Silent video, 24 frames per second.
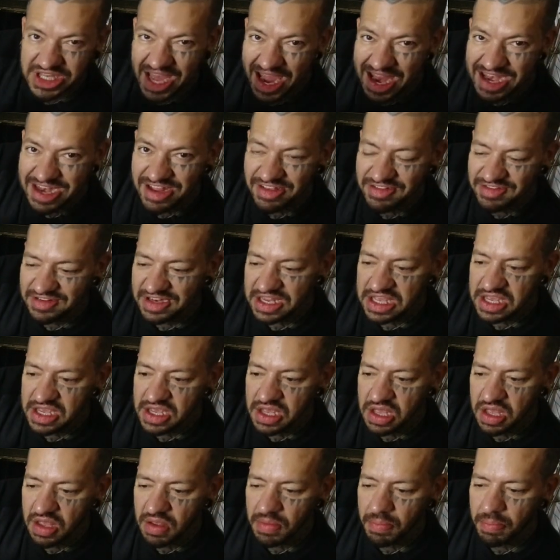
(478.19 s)

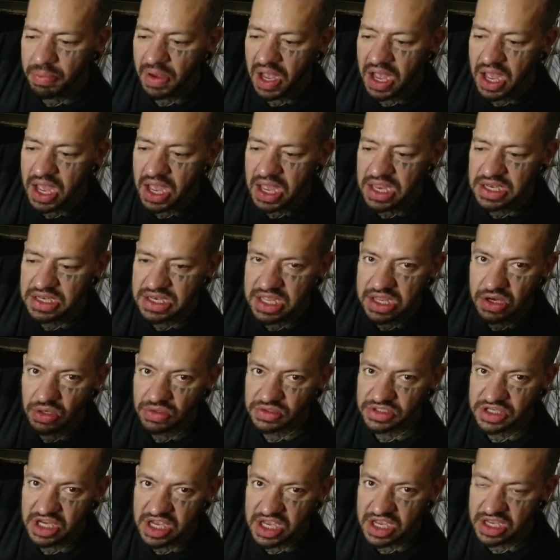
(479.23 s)
Dynasty by
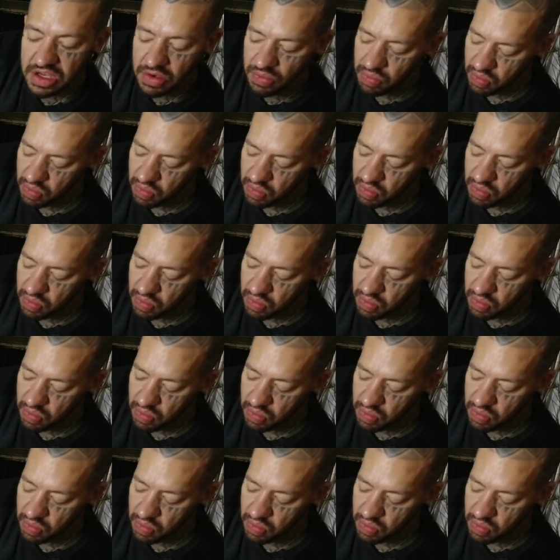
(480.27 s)
Needle Jig,